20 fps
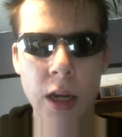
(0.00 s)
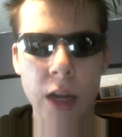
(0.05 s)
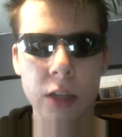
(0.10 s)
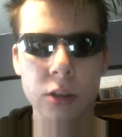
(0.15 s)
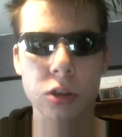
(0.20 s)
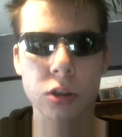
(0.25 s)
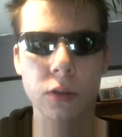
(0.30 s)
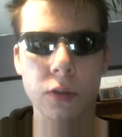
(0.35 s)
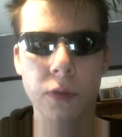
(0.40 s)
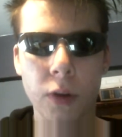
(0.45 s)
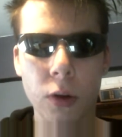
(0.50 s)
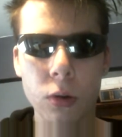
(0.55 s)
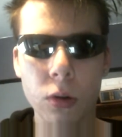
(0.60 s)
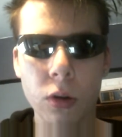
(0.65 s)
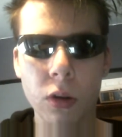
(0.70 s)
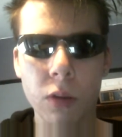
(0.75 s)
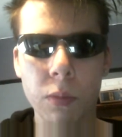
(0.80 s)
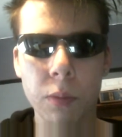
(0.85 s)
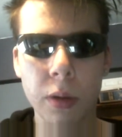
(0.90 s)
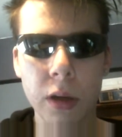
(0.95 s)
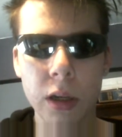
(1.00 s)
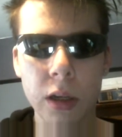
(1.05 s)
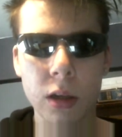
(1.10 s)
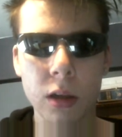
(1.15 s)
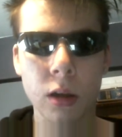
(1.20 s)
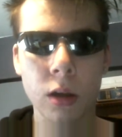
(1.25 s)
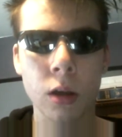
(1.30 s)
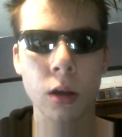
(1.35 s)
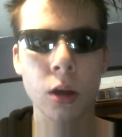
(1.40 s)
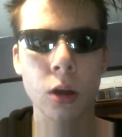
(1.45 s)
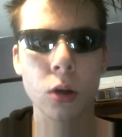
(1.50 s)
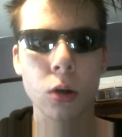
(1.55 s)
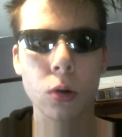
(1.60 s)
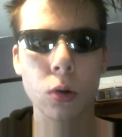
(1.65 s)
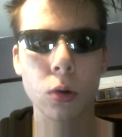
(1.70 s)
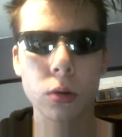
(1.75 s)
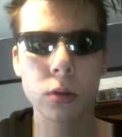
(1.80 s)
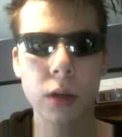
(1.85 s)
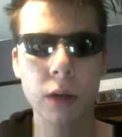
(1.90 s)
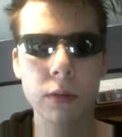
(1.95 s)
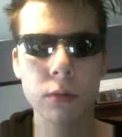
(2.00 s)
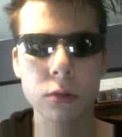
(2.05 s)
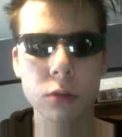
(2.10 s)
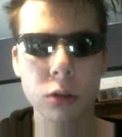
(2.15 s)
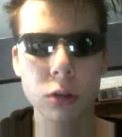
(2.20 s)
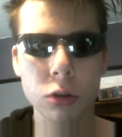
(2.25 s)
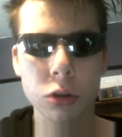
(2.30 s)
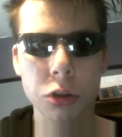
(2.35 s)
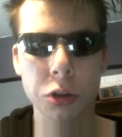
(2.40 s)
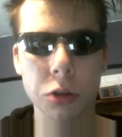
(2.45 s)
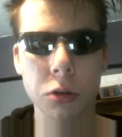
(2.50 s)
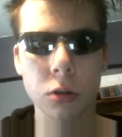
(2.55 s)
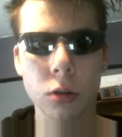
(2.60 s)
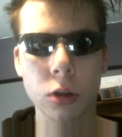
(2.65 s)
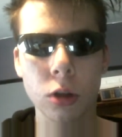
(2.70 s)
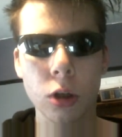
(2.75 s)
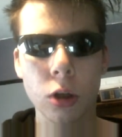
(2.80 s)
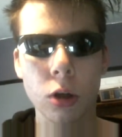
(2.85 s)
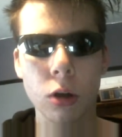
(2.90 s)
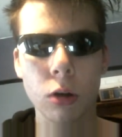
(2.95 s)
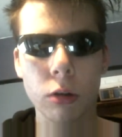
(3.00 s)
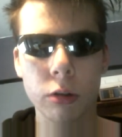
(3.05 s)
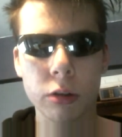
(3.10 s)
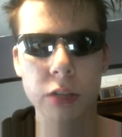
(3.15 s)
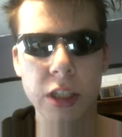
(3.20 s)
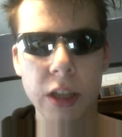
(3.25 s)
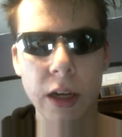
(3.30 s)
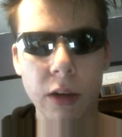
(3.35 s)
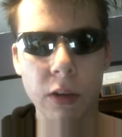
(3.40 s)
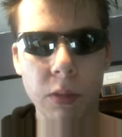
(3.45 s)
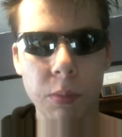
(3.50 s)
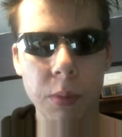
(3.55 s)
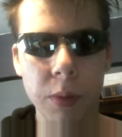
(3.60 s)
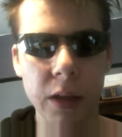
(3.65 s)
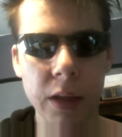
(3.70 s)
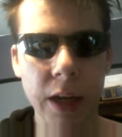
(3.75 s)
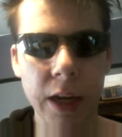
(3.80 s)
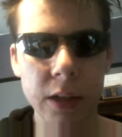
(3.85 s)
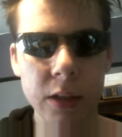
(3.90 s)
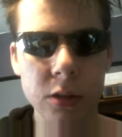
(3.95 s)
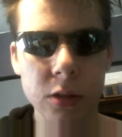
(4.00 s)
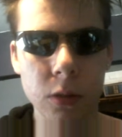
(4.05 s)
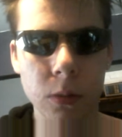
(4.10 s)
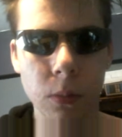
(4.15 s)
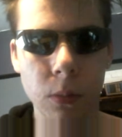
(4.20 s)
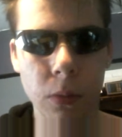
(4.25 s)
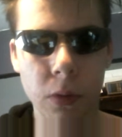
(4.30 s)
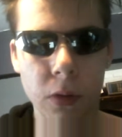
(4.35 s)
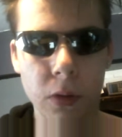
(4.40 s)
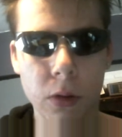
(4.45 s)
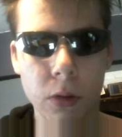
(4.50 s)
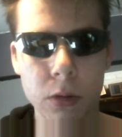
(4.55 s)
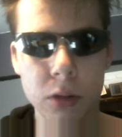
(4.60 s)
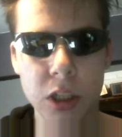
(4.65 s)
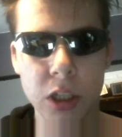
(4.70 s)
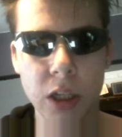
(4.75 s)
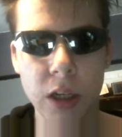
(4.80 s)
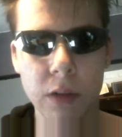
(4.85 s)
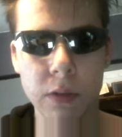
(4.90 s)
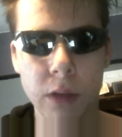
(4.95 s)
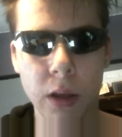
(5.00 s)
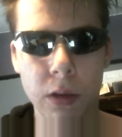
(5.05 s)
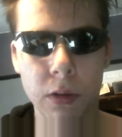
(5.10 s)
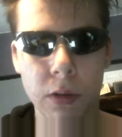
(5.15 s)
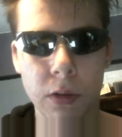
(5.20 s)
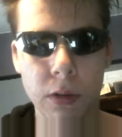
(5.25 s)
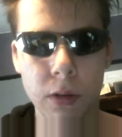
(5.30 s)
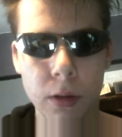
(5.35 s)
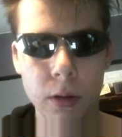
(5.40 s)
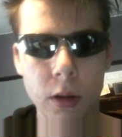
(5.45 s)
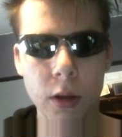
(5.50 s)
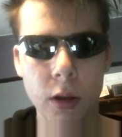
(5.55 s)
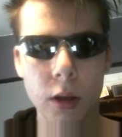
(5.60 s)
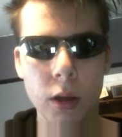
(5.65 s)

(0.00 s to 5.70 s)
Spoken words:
and should focus buying cooldown reduction or attack speed items to achieve this.